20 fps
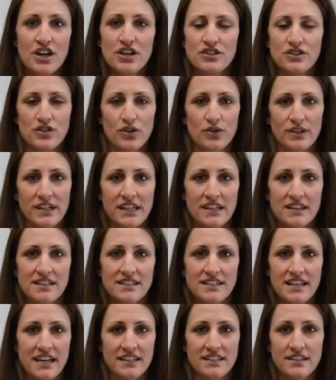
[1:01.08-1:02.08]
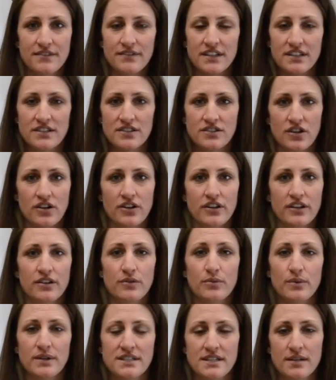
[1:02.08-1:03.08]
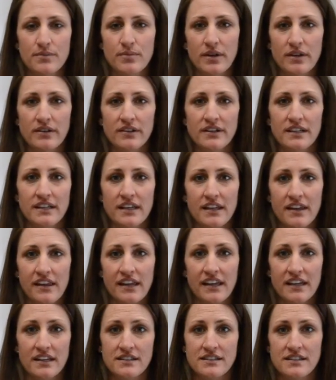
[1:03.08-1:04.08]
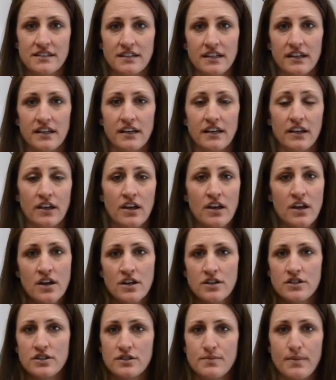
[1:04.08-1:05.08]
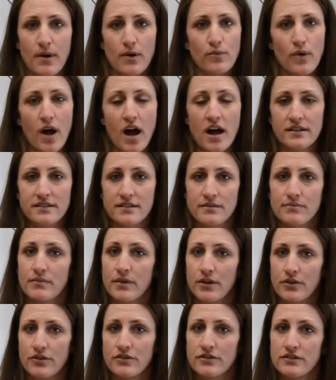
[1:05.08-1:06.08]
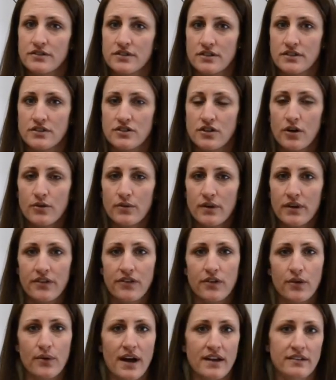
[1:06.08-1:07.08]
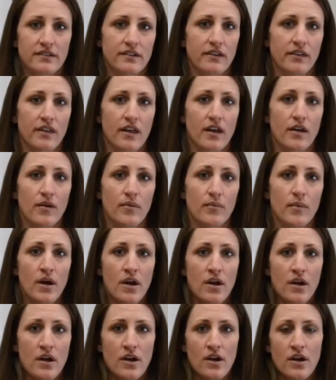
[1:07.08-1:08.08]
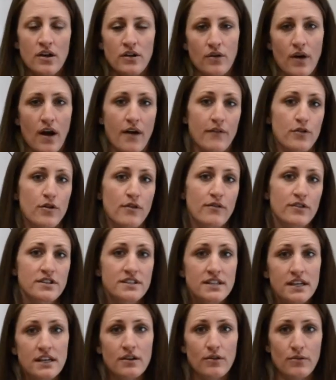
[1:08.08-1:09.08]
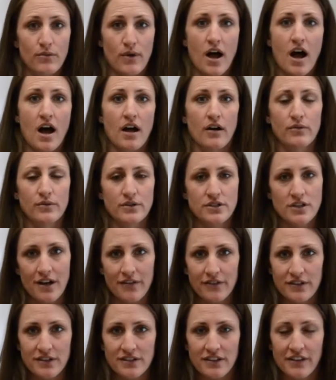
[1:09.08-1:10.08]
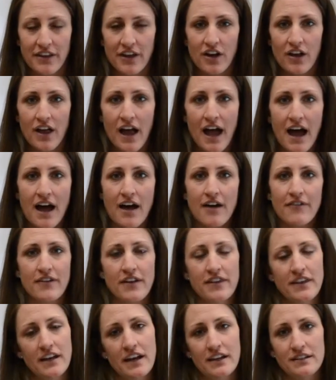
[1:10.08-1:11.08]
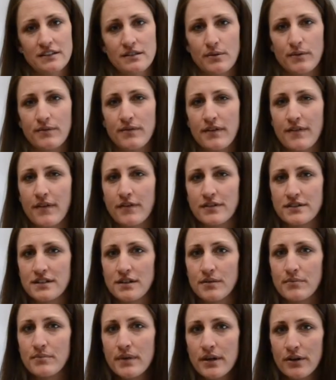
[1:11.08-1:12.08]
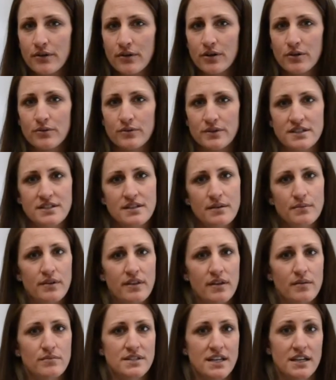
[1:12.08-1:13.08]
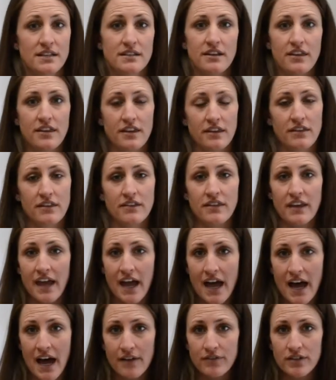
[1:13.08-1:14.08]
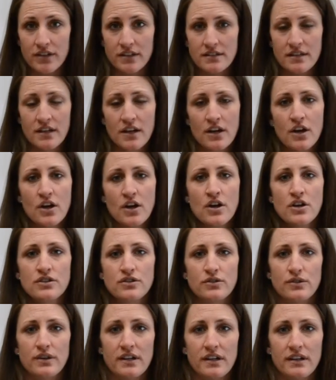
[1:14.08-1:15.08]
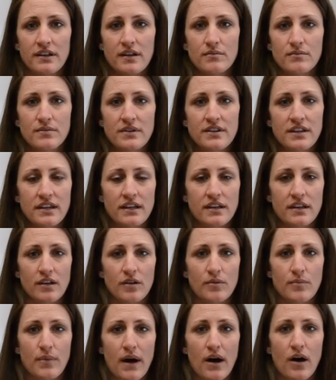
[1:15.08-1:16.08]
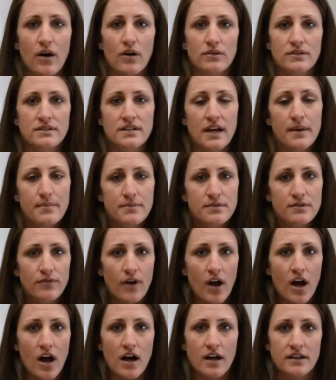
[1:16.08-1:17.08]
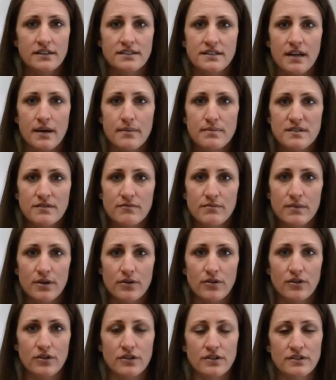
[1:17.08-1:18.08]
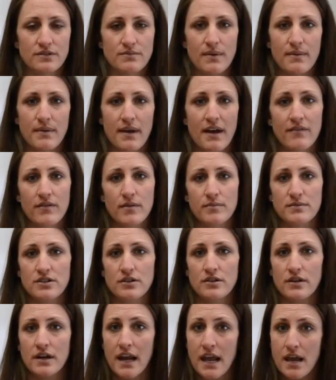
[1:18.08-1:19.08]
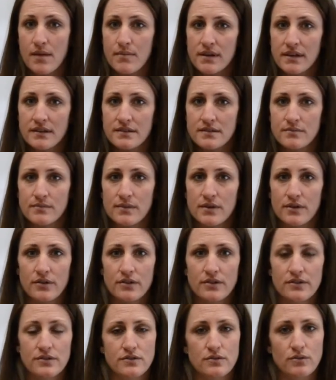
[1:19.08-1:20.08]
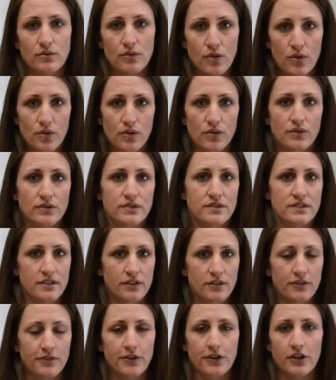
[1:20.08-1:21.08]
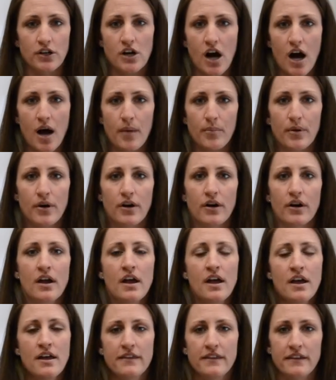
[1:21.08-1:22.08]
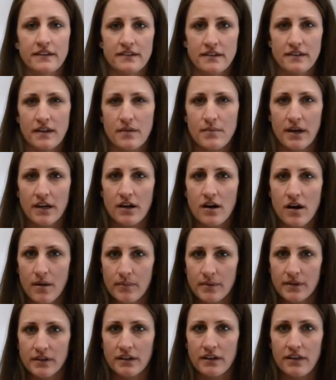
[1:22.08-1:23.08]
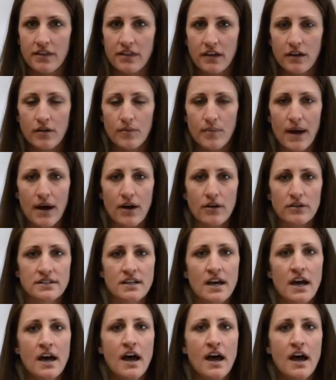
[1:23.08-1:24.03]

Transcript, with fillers: So to get this activity started, we typically get kids thinking just about rocks and minerals to start with, so asking them, you know, have you ever seen a rock, which obviously they all have, and then asking them if they've ever seen a mineral, which some of them tend to think that they haven't. So getting them thinking about types of rocks, types of minerals, maybe have them start naming some minerals, so gold, silver, copper, things that they might commonly think about.